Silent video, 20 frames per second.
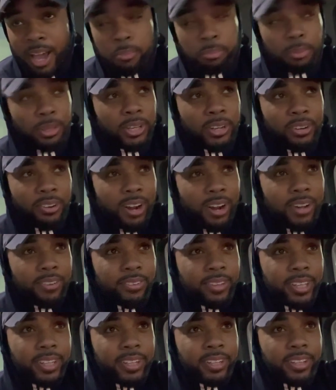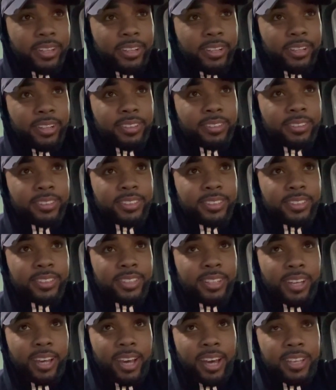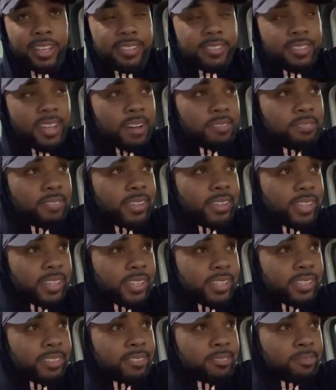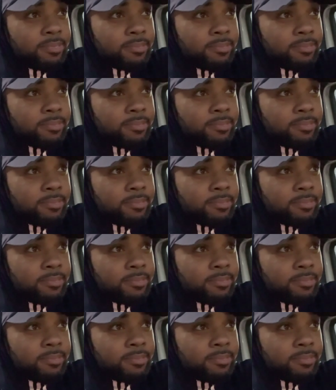played around getting here. I stopped to eat.